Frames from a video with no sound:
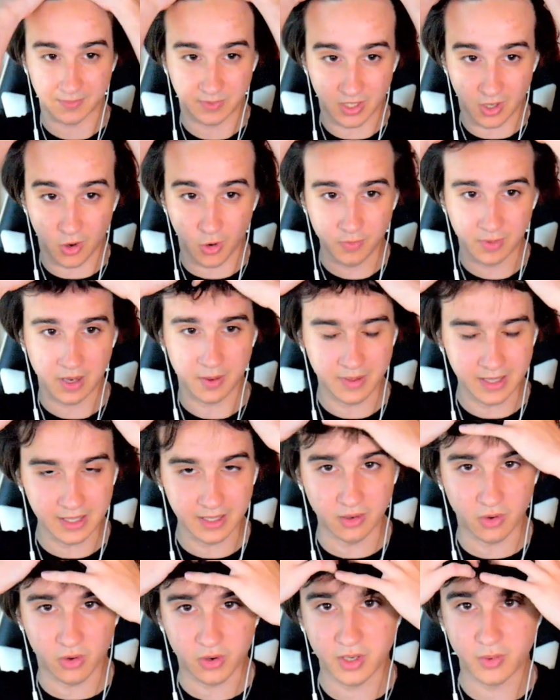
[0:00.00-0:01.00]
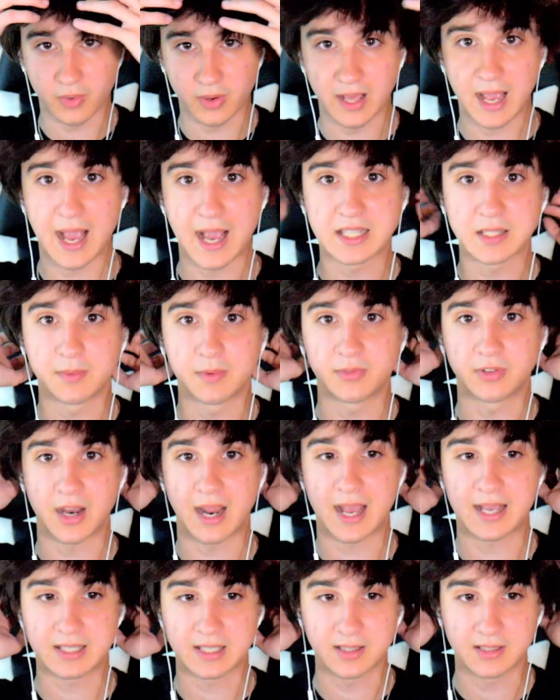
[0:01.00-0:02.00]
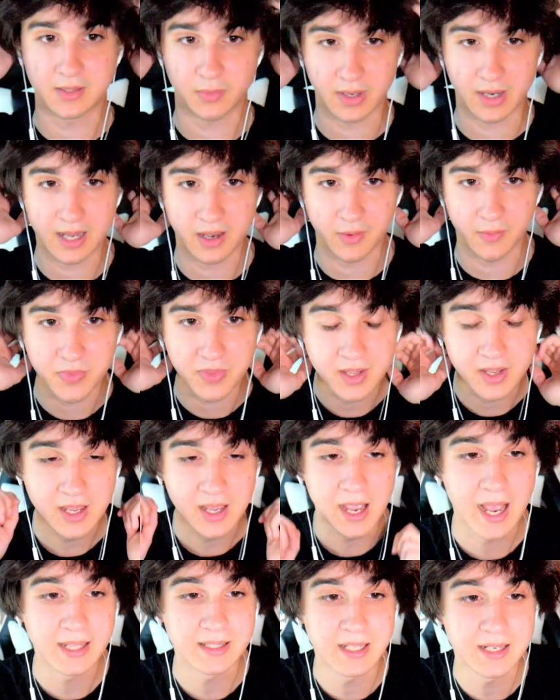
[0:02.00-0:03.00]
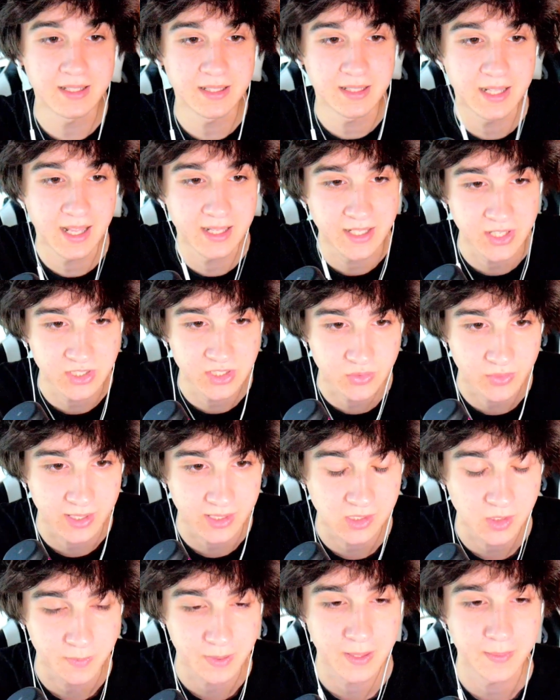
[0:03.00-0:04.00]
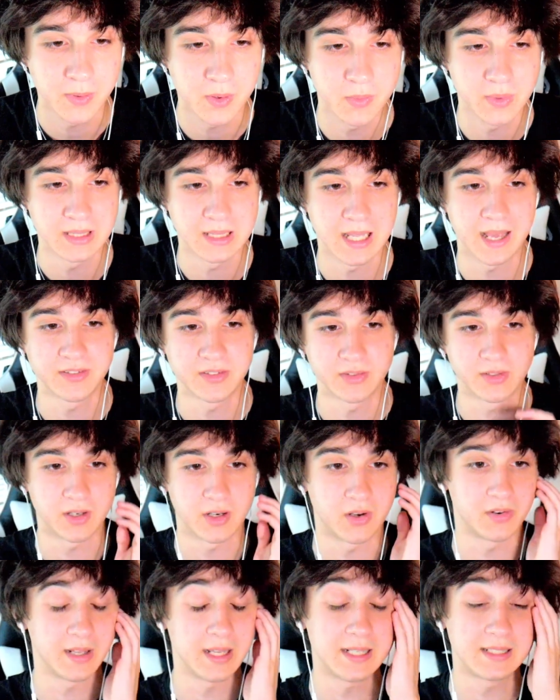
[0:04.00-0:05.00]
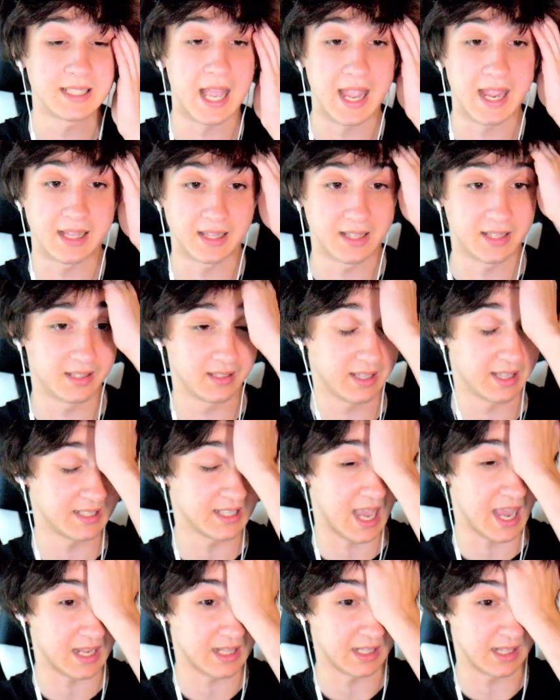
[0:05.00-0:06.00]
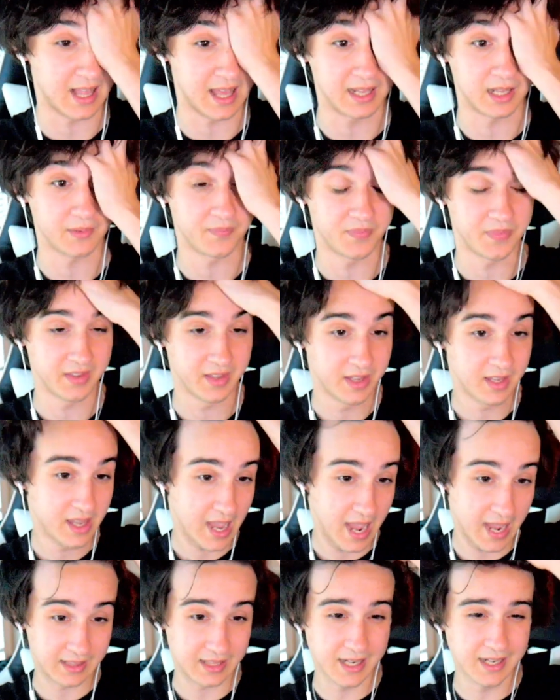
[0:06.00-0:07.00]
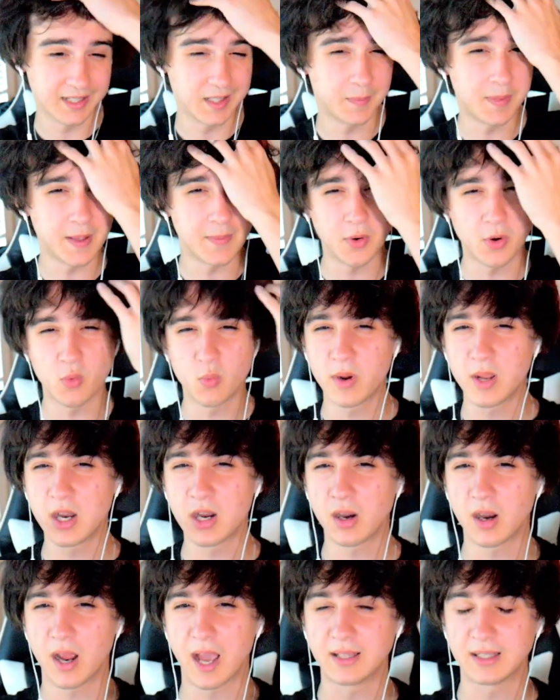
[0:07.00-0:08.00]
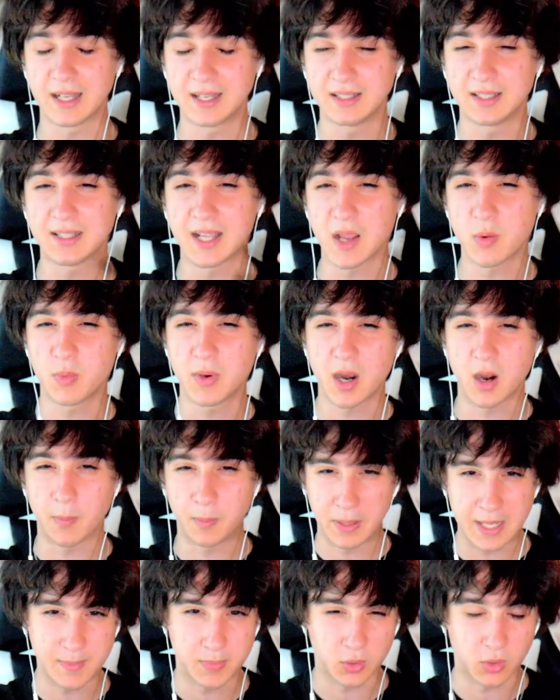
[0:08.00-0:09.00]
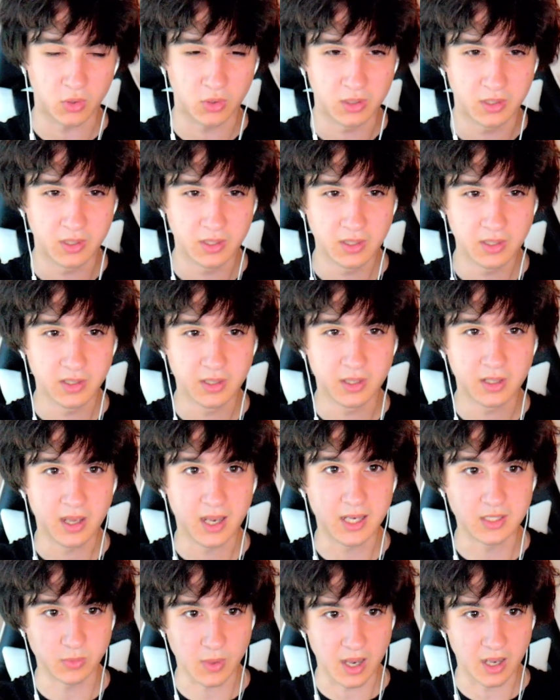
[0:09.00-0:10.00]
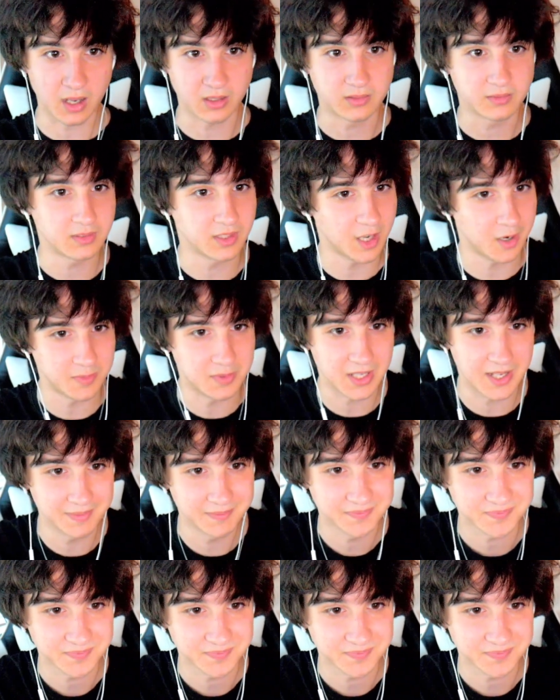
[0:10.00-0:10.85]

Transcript: homecoming, or you want to ask them if they're asking someone out? At the end of the day, they're just regular people with lives of their own. Exactly. Like, at the end of the day, we are people as well. You know what I'm saying?